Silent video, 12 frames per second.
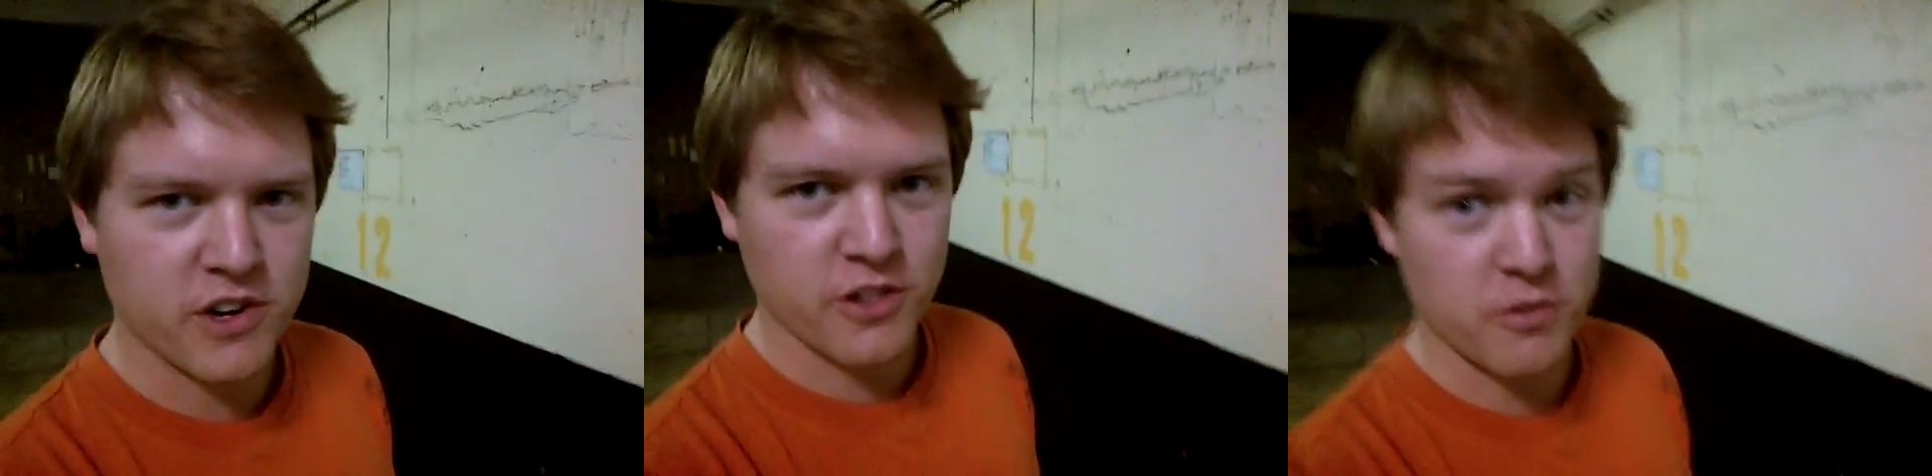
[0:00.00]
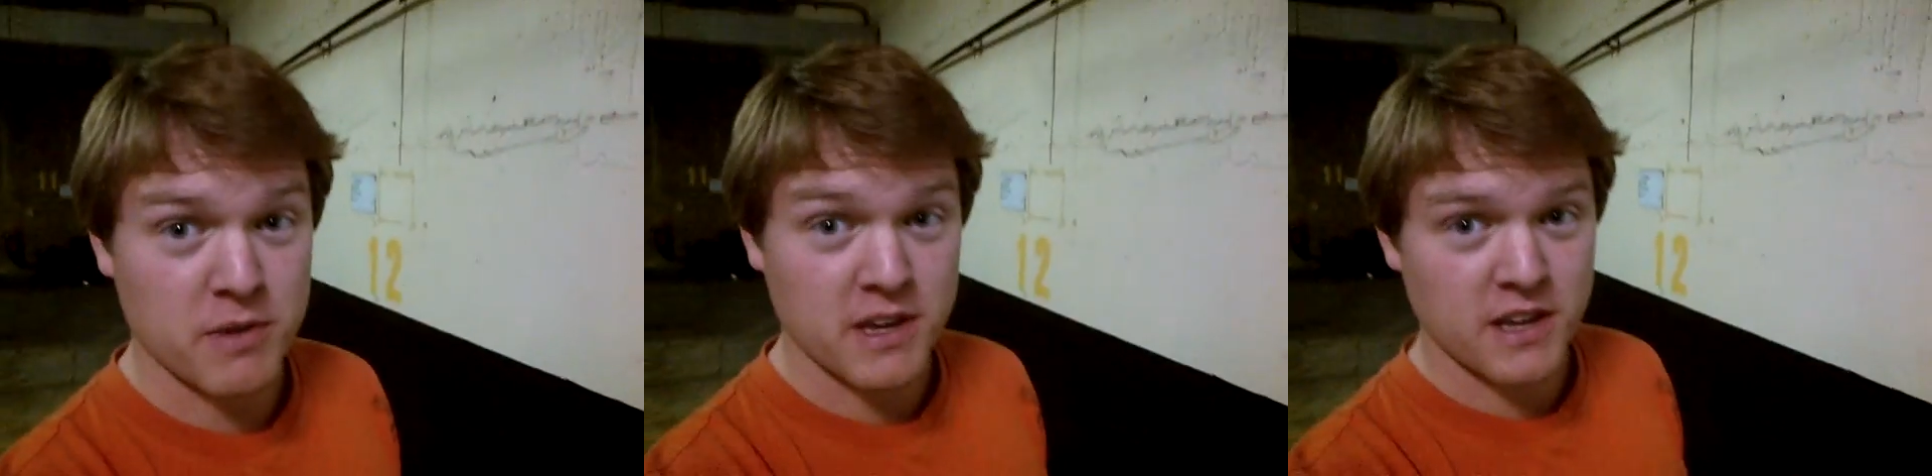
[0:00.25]

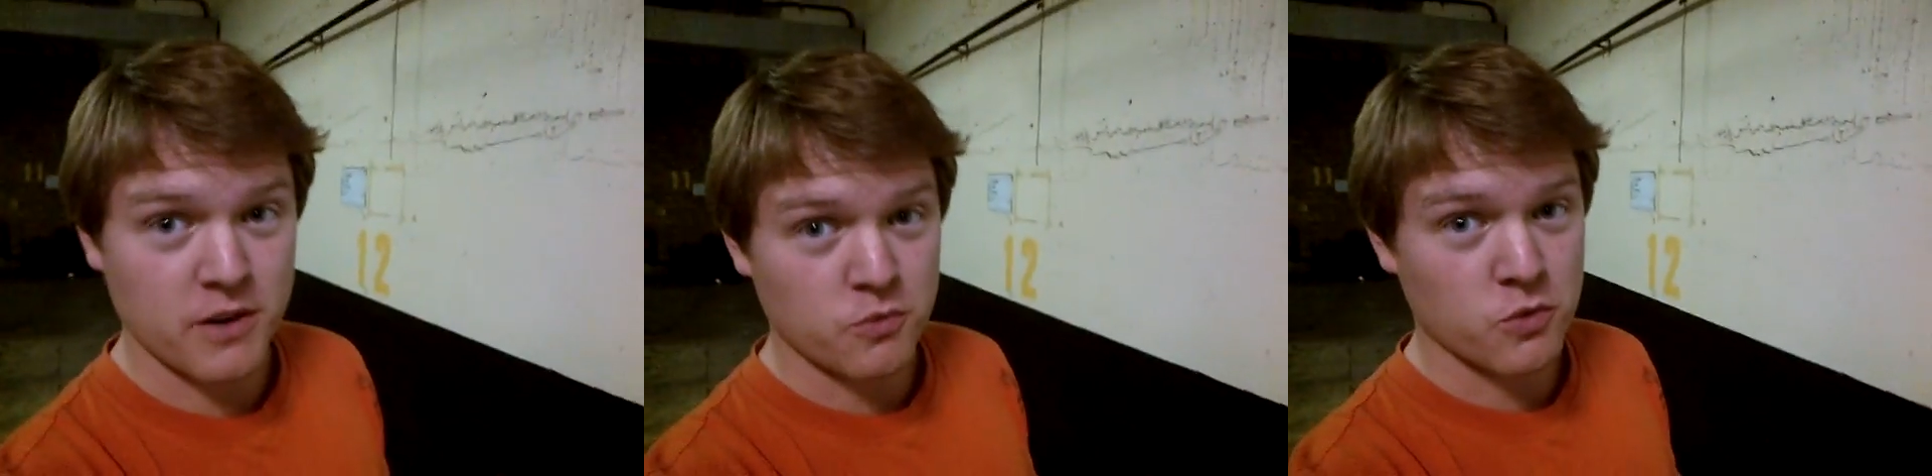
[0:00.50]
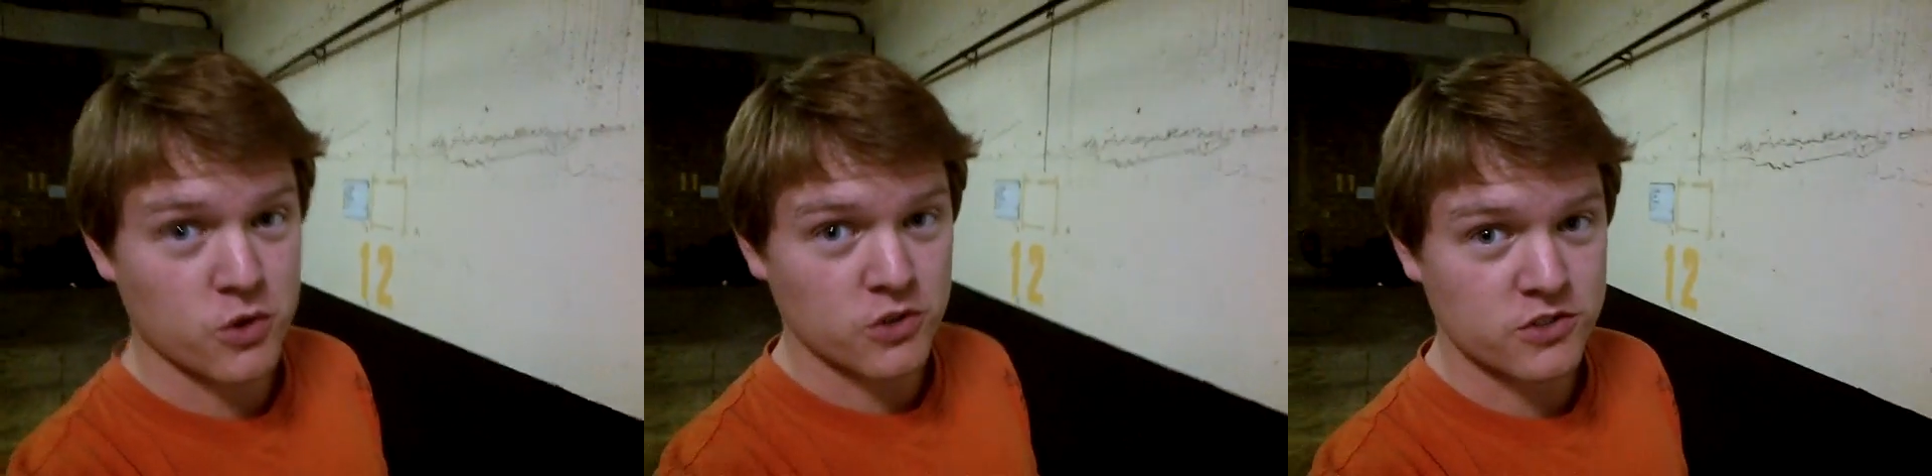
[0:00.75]
asked me
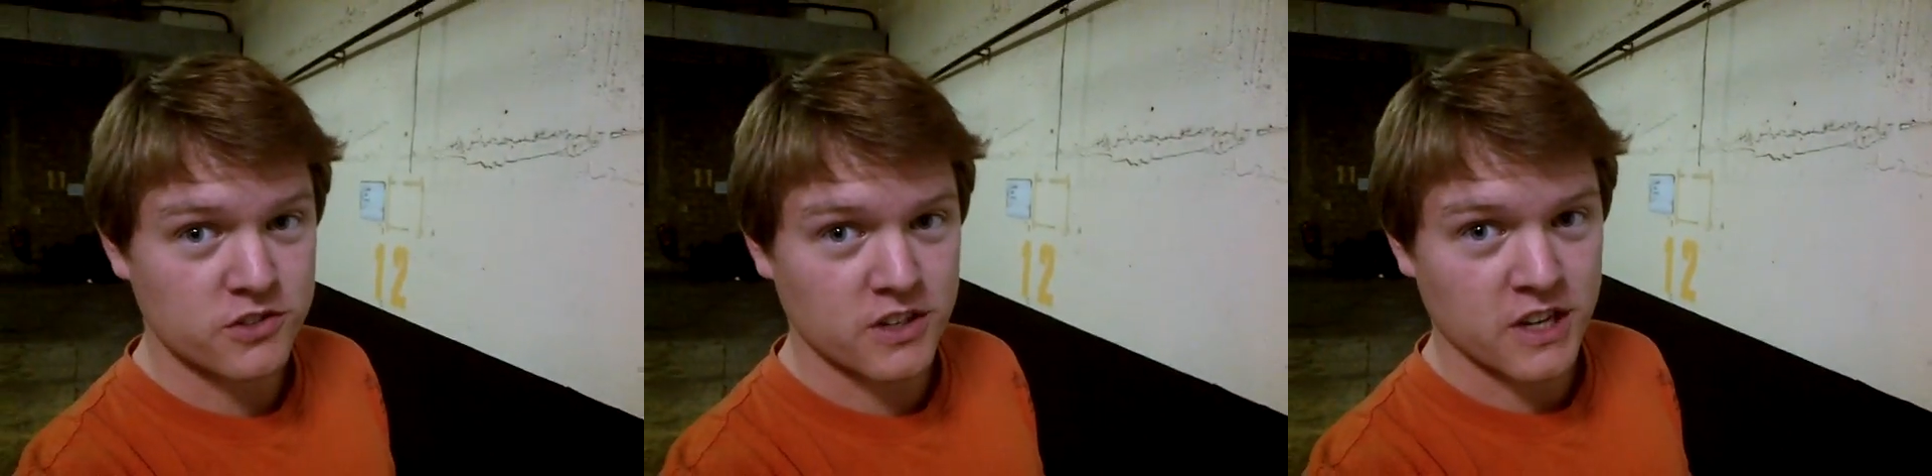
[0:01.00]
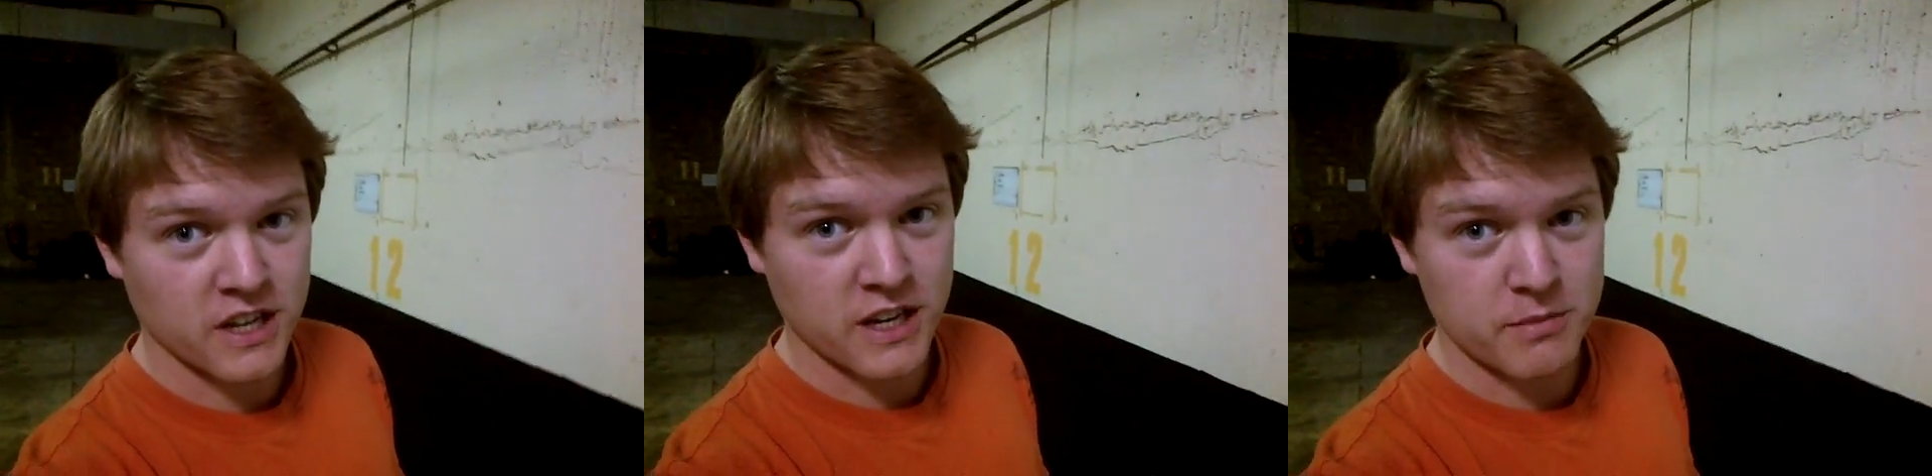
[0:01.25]
what
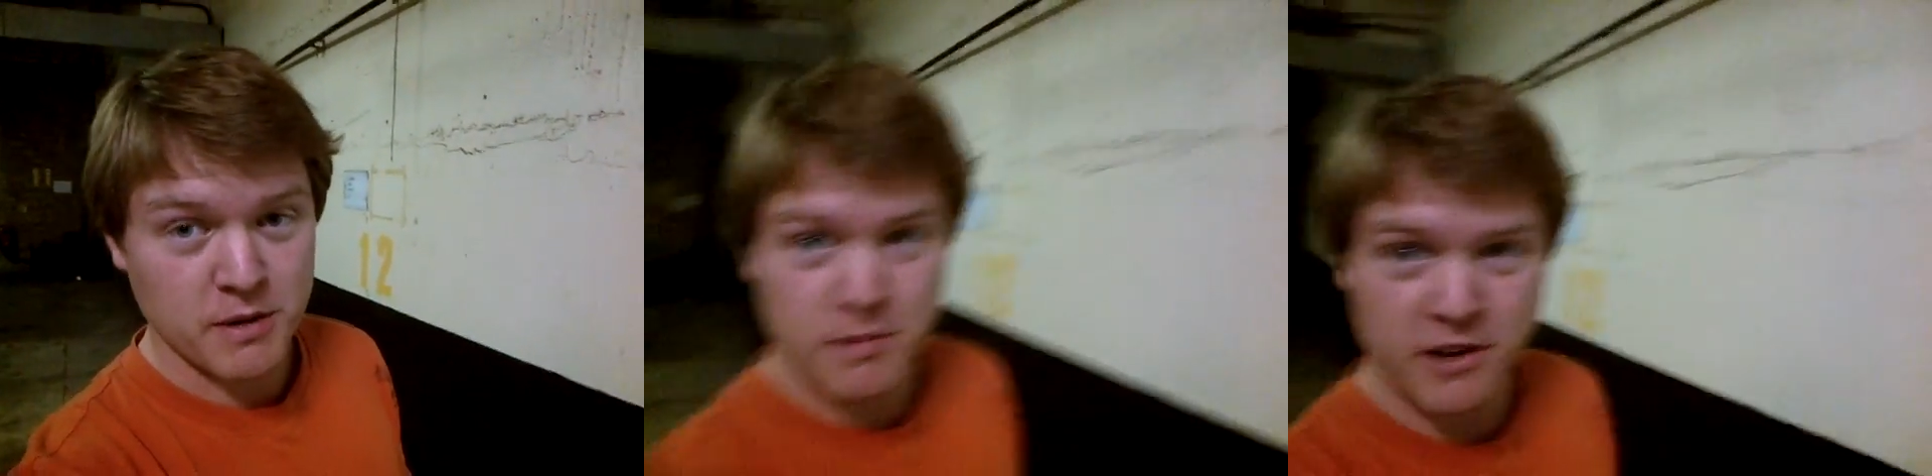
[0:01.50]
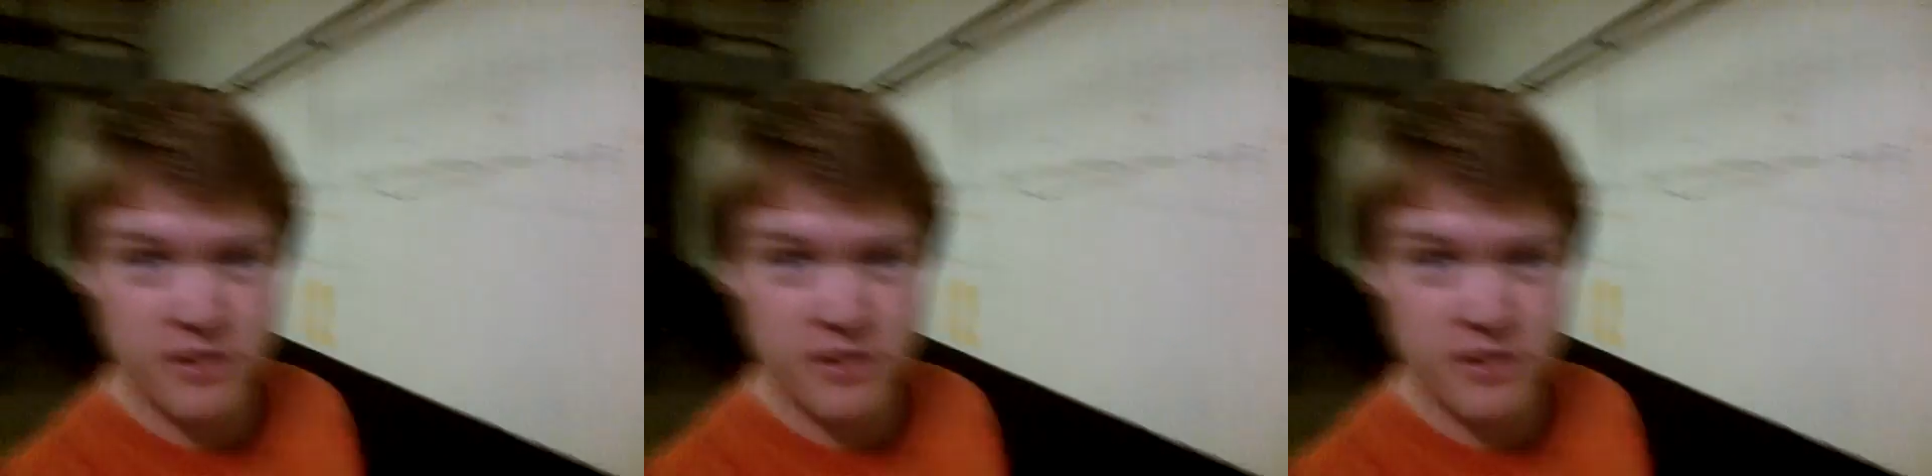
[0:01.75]
my